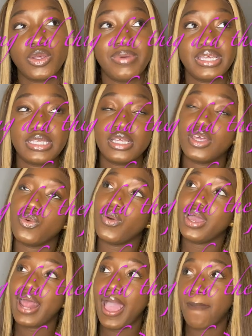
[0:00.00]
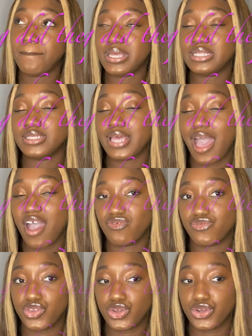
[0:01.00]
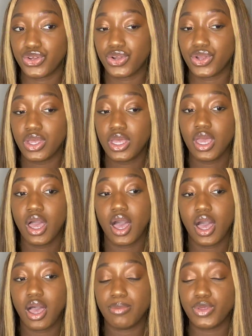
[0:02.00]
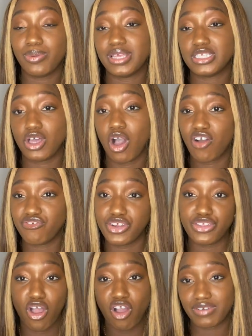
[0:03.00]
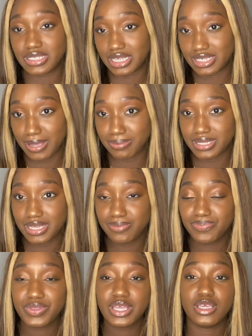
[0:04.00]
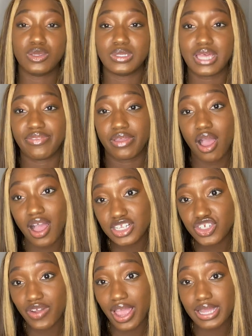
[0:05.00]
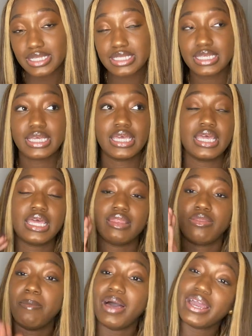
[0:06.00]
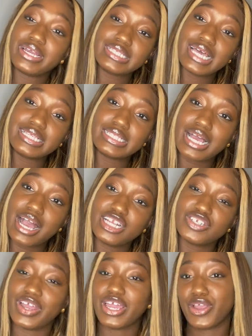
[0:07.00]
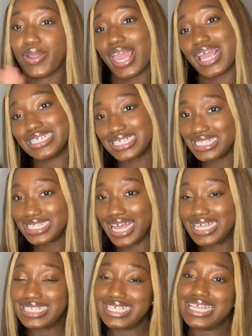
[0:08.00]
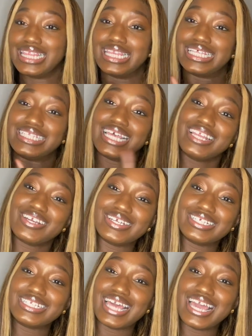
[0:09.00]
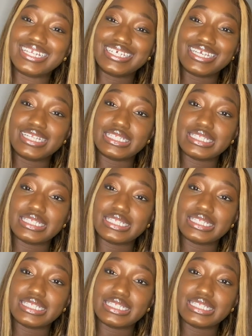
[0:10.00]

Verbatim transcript: basically what happens after you place an offer and the offer is accepted, you sign the contract. The buyer signs the contract, your agent signs it, the seller's agent